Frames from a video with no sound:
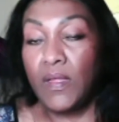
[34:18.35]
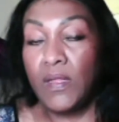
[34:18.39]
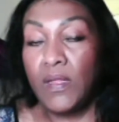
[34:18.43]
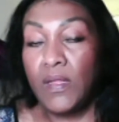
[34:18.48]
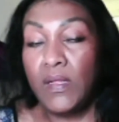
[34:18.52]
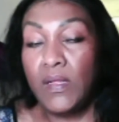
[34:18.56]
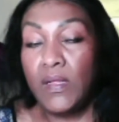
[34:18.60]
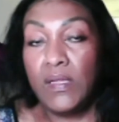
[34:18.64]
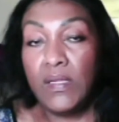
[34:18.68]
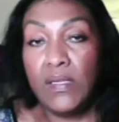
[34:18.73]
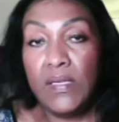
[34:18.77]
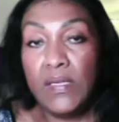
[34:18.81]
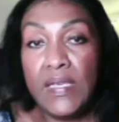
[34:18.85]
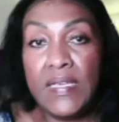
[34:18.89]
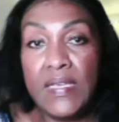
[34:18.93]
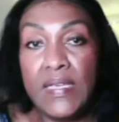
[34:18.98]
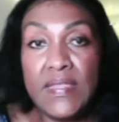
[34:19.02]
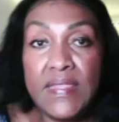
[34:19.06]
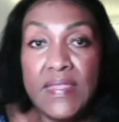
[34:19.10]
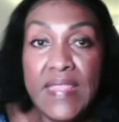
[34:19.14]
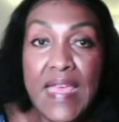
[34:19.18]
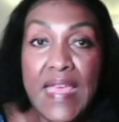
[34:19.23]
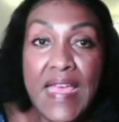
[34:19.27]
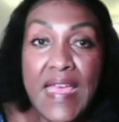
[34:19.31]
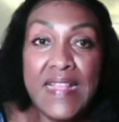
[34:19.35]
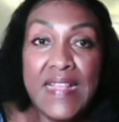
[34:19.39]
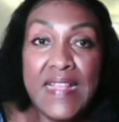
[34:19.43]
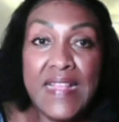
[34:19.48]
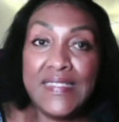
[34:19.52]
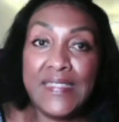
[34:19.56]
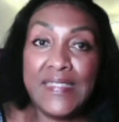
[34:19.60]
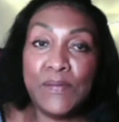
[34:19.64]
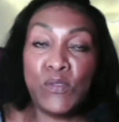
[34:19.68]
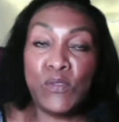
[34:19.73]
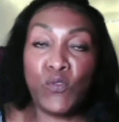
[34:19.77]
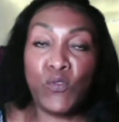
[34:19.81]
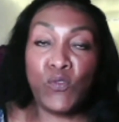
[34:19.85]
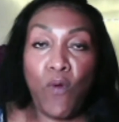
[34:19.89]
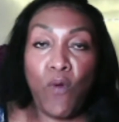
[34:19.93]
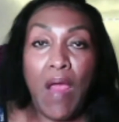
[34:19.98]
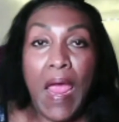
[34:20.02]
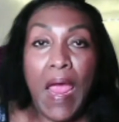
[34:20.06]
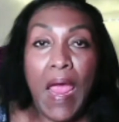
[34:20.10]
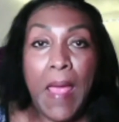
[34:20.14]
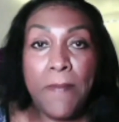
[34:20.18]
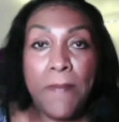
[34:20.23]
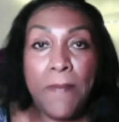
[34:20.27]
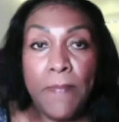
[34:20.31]
hit that subscribe
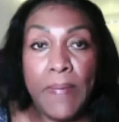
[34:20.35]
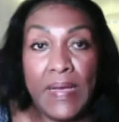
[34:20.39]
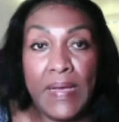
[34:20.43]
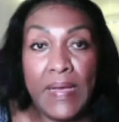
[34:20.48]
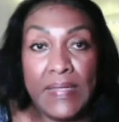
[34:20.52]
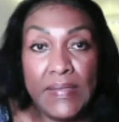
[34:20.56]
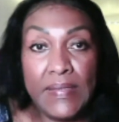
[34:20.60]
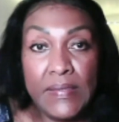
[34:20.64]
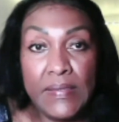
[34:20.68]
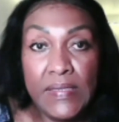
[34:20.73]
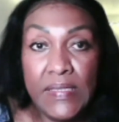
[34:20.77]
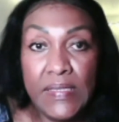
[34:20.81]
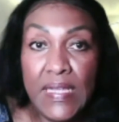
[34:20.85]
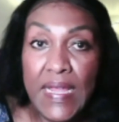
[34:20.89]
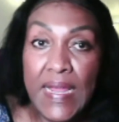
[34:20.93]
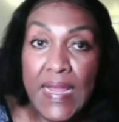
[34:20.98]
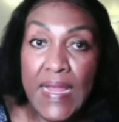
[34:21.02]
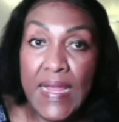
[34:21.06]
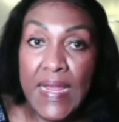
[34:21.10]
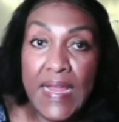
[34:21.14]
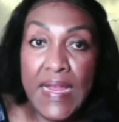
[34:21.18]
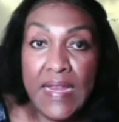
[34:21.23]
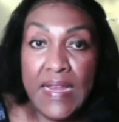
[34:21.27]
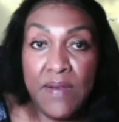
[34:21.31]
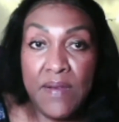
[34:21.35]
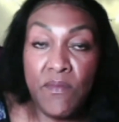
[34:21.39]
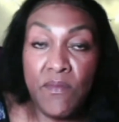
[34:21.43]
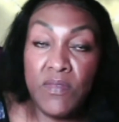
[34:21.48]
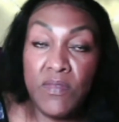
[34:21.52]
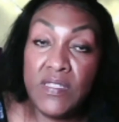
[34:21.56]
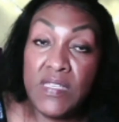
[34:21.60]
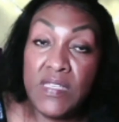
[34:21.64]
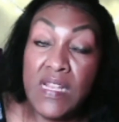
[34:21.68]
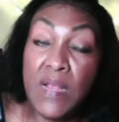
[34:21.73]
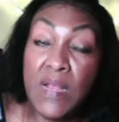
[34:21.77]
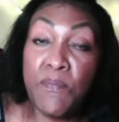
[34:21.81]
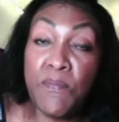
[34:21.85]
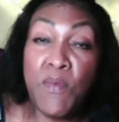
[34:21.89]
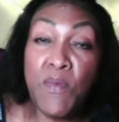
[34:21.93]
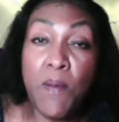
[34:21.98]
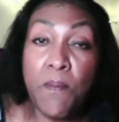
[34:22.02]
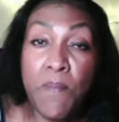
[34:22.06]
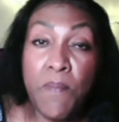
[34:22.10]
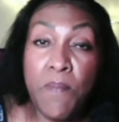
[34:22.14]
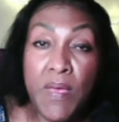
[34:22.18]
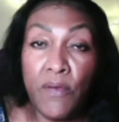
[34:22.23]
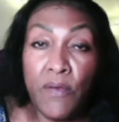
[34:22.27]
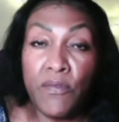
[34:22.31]
button and set up your bell
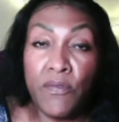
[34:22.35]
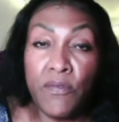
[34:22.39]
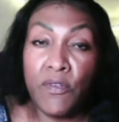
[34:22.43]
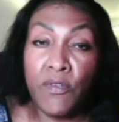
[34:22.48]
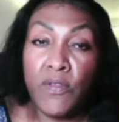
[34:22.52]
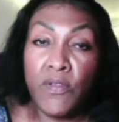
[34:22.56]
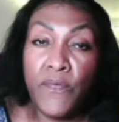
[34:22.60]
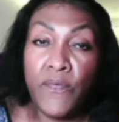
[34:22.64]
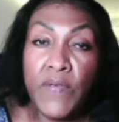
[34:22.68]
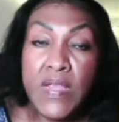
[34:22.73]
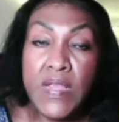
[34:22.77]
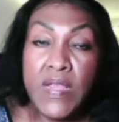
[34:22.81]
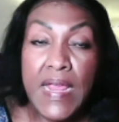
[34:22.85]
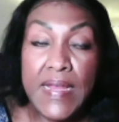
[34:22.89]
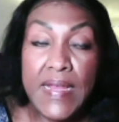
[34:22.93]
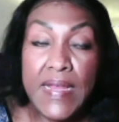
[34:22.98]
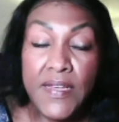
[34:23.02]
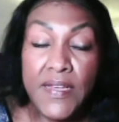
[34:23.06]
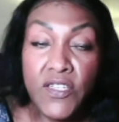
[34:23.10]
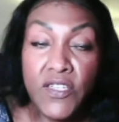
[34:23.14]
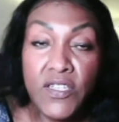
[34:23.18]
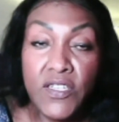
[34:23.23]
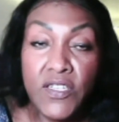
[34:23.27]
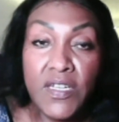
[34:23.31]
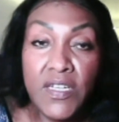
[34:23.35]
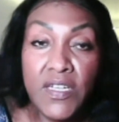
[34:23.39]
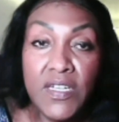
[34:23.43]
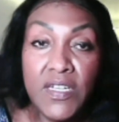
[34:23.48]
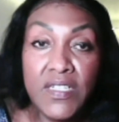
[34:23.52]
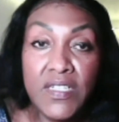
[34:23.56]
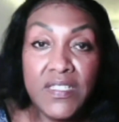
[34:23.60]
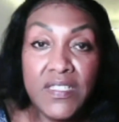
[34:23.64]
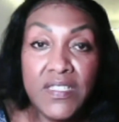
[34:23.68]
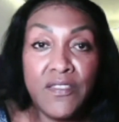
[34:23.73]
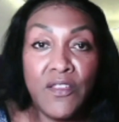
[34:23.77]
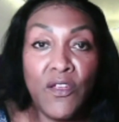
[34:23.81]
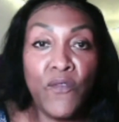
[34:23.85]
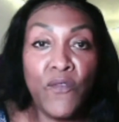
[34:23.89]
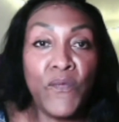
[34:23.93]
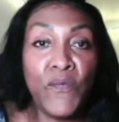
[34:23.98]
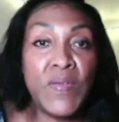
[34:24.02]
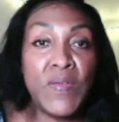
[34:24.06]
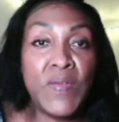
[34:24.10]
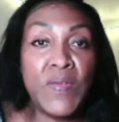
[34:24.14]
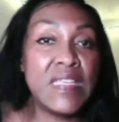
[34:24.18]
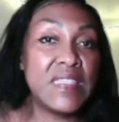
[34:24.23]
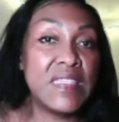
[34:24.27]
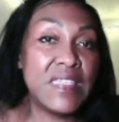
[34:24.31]
notifications. Don't forget to
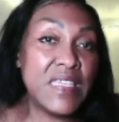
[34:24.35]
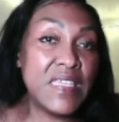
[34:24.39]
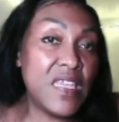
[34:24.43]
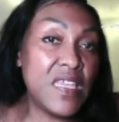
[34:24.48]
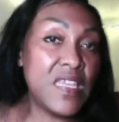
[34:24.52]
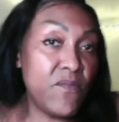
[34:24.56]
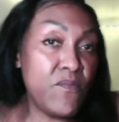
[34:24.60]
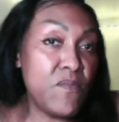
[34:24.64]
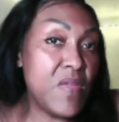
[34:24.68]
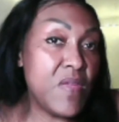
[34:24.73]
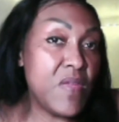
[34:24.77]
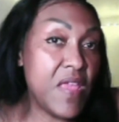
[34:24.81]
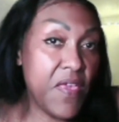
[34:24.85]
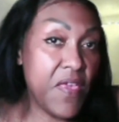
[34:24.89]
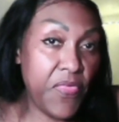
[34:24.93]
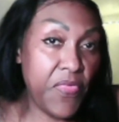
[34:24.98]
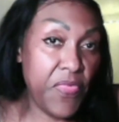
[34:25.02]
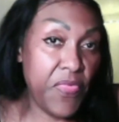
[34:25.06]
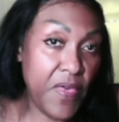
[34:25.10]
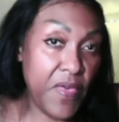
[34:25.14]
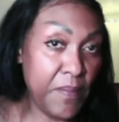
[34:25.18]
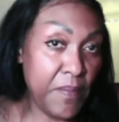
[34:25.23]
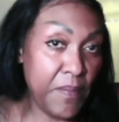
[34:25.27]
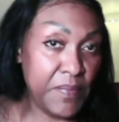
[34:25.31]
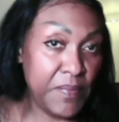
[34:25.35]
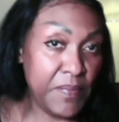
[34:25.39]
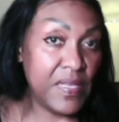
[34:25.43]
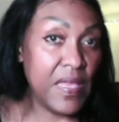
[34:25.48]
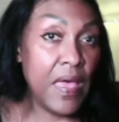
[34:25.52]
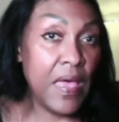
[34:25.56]
give me a thumbs up,